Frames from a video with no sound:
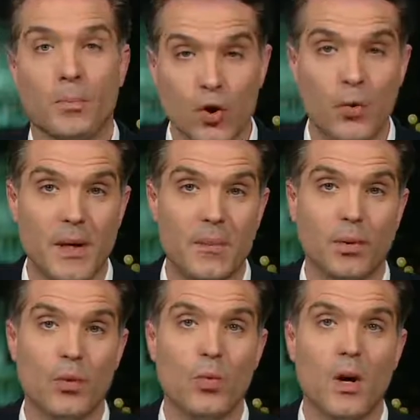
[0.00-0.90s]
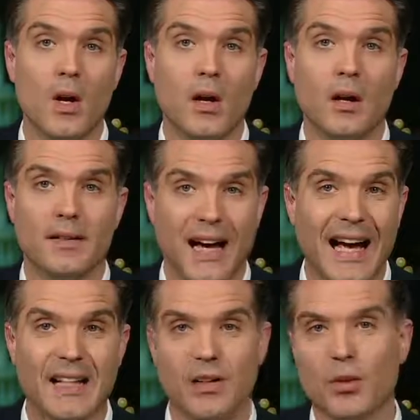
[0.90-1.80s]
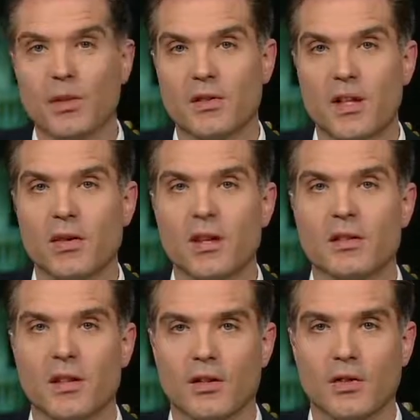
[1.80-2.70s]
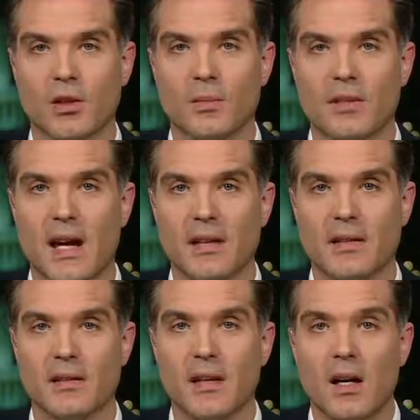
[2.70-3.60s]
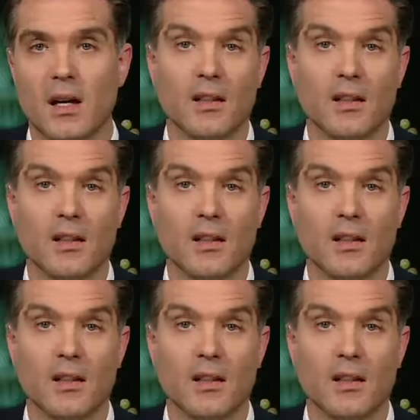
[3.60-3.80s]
two people who uh, died under mysterious uh, circumstances,